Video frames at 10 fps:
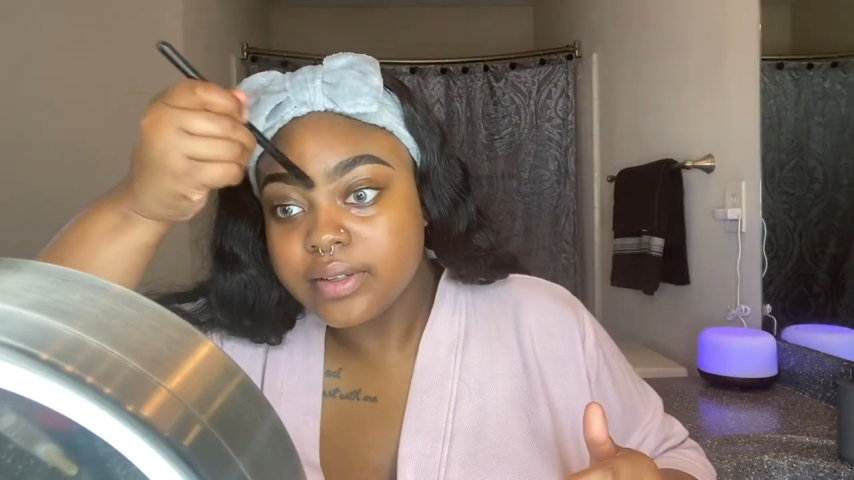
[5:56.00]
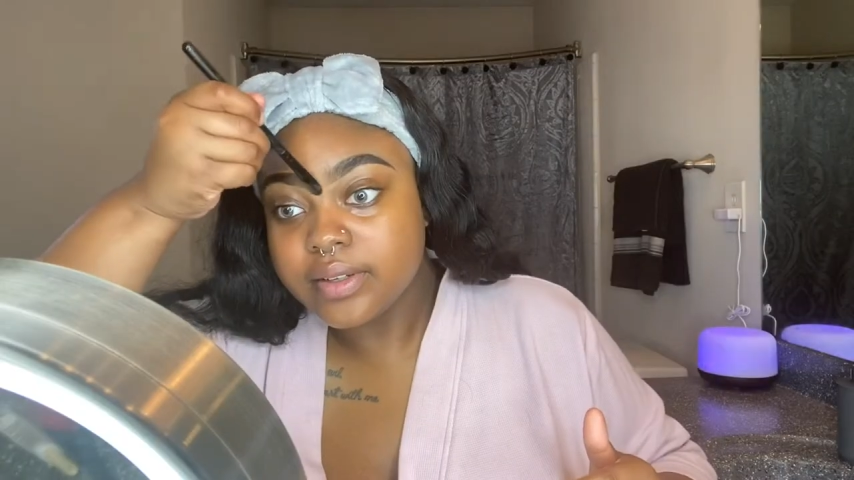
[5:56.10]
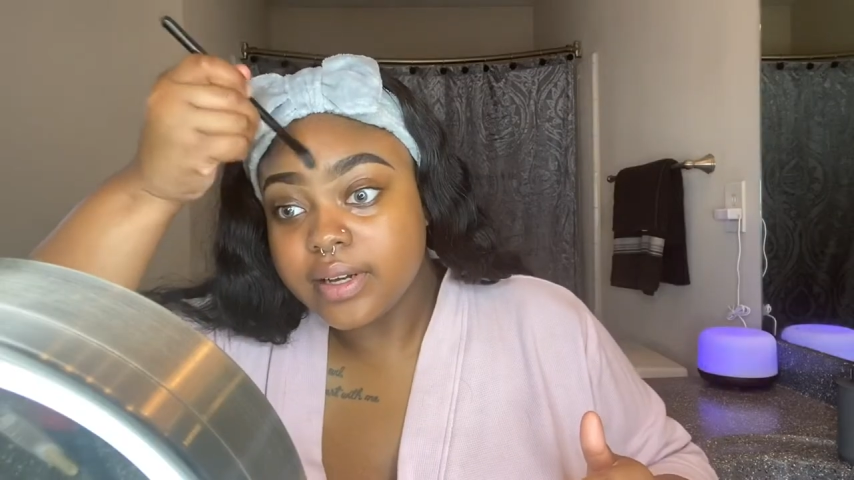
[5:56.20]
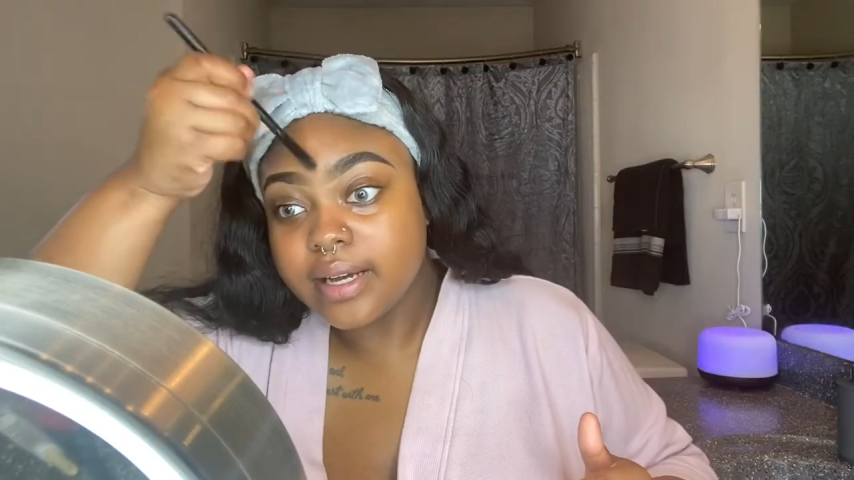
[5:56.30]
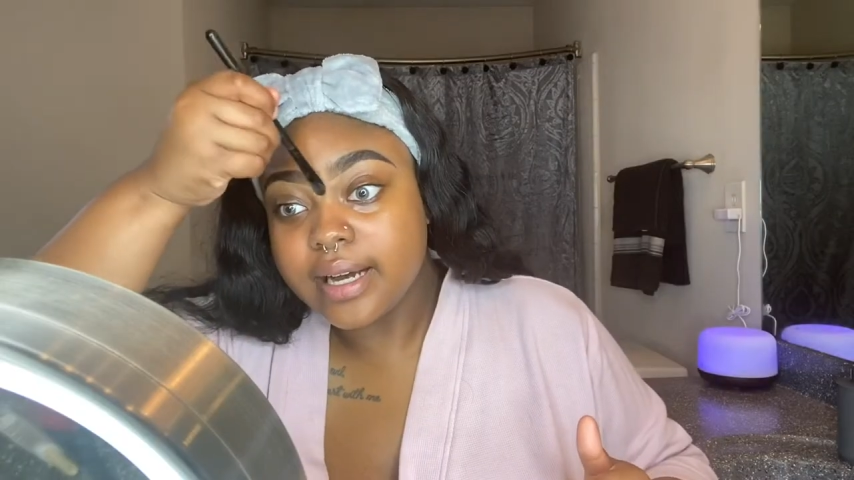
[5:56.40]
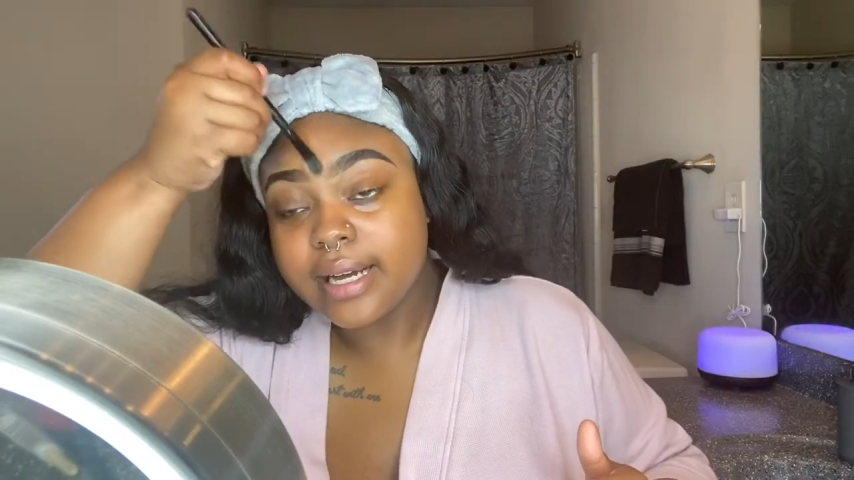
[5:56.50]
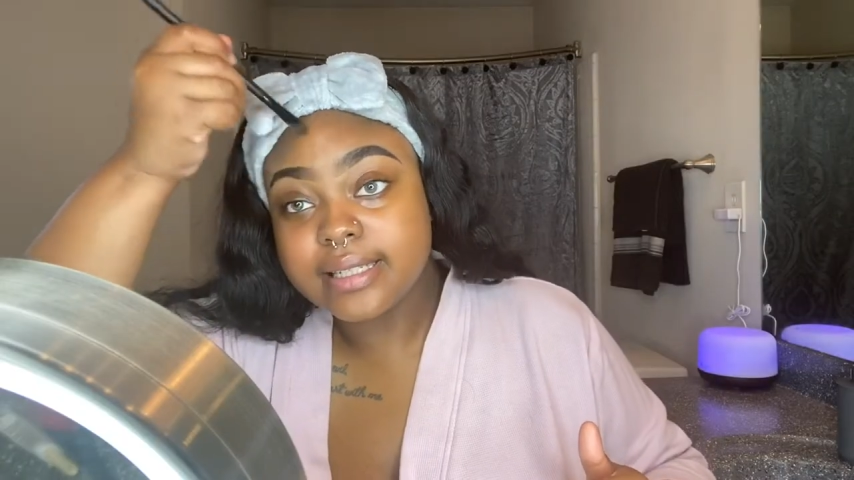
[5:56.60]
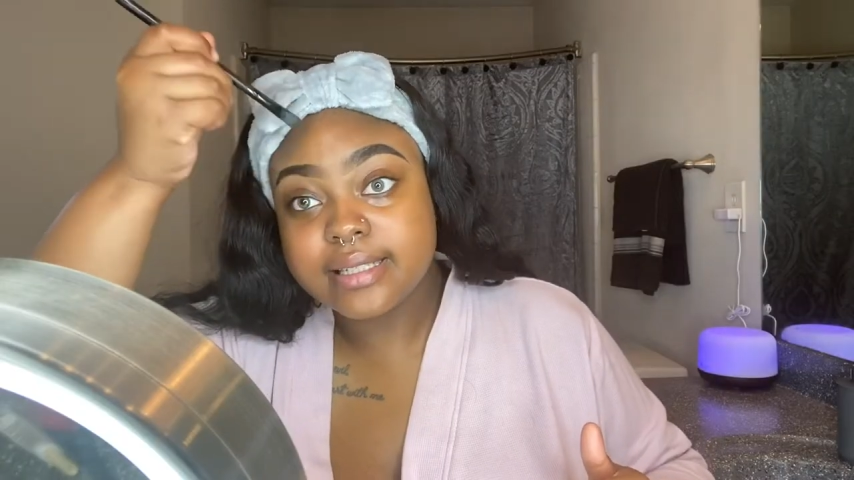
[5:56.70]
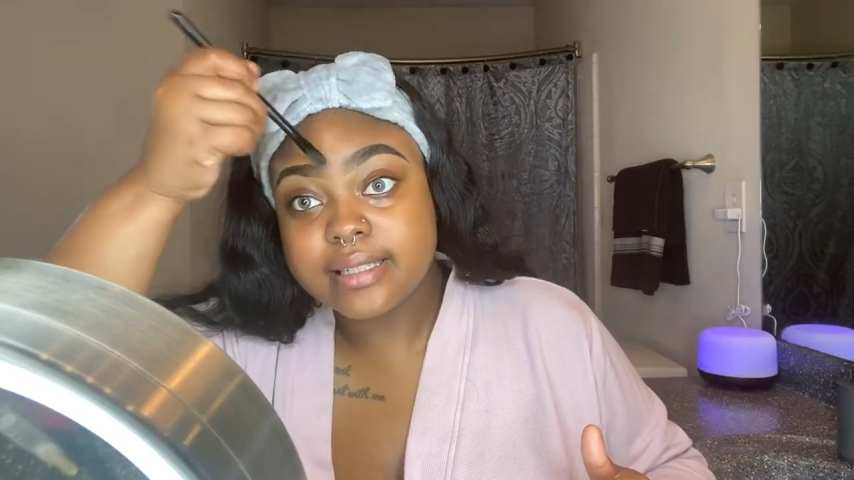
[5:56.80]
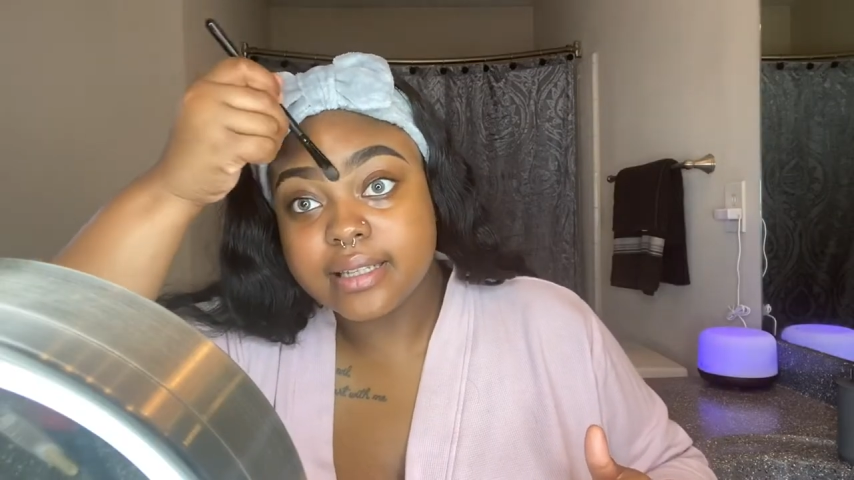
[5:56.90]
God, I
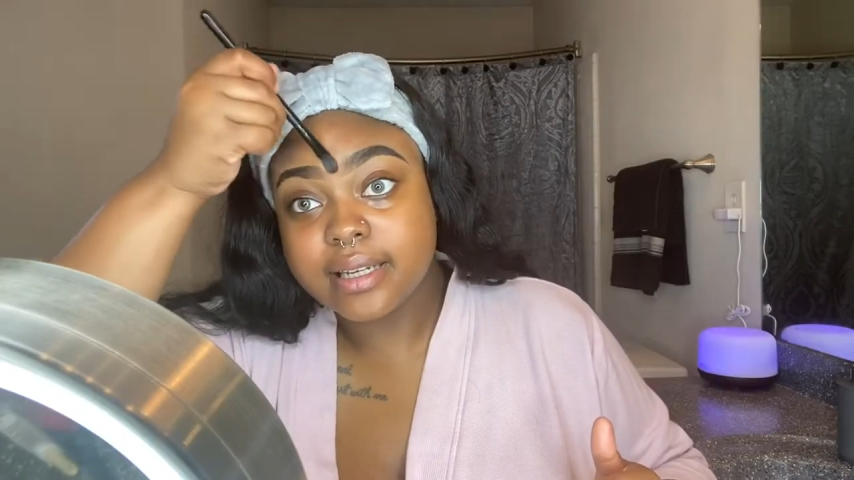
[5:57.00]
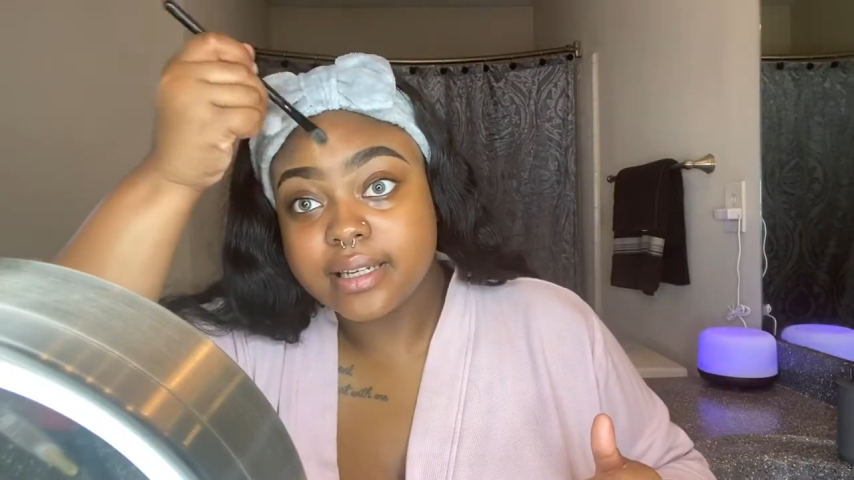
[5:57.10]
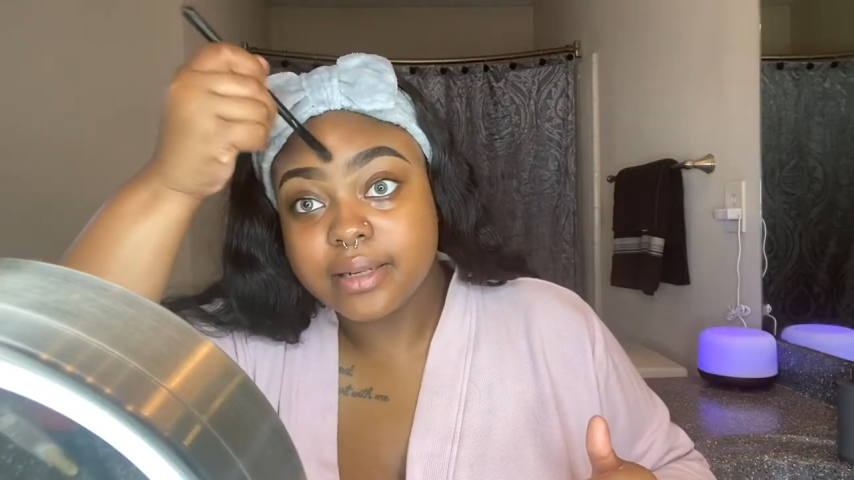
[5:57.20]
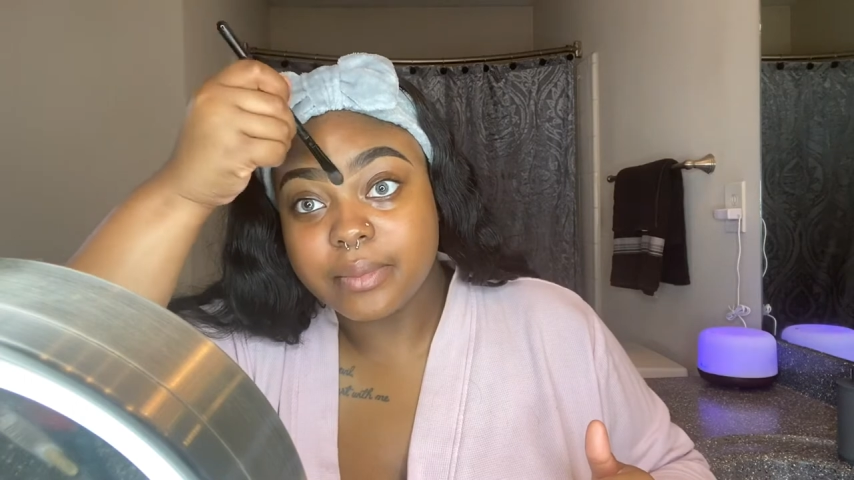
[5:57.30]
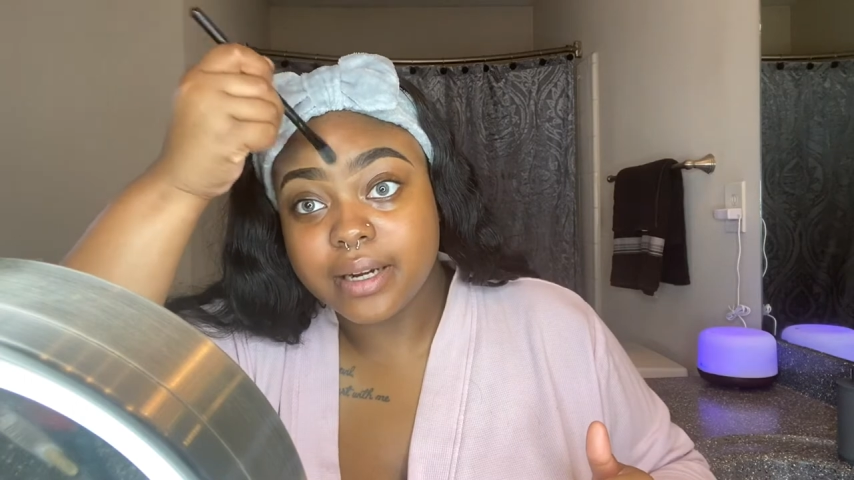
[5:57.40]
slick need my